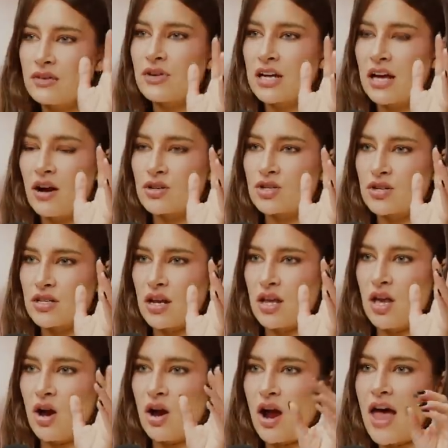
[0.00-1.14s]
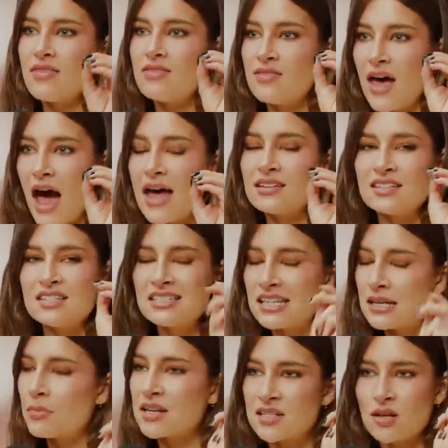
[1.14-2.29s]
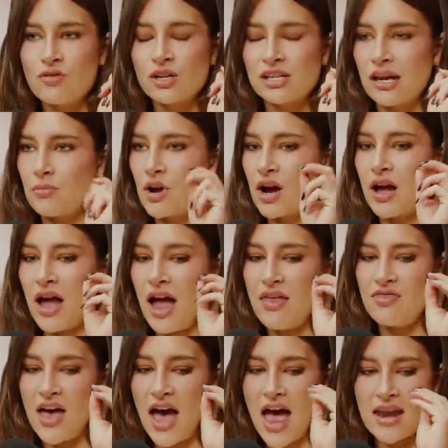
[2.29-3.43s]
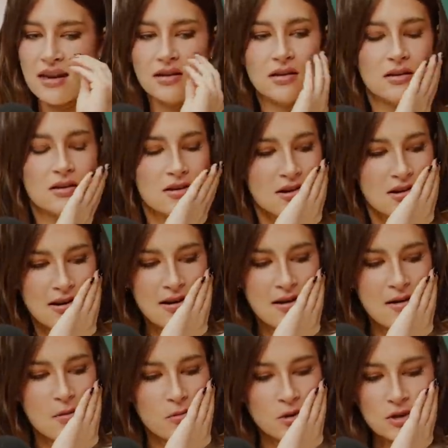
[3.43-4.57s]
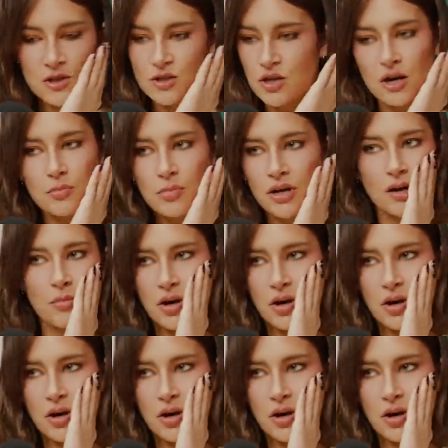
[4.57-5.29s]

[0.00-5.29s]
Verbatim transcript: different characters in a year, and that and seeing myself on camera, and then um, we just started putting